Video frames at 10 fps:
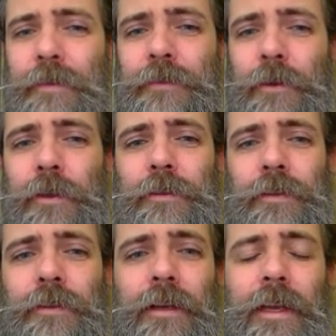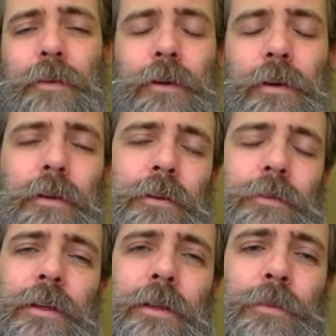Of course, it's going to have a
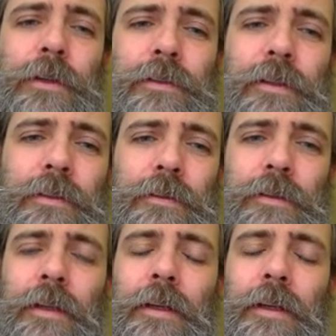3.6